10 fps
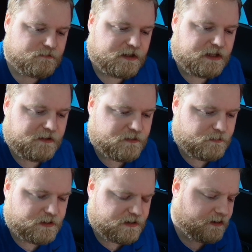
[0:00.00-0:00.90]
I love the
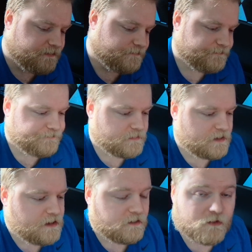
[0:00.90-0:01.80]
wind guard.
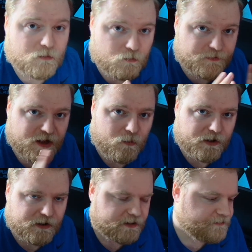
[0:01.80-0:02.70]
So without
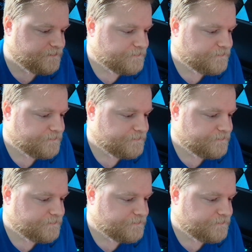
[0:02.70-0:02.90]
wind guard.